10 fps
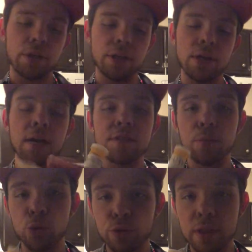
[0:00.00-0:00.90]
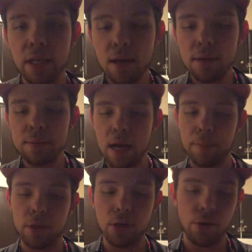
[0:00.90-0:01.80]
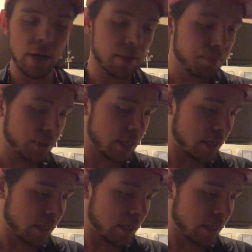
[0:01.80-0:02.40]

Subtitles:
here have some hutia. I'm going to go ahead and put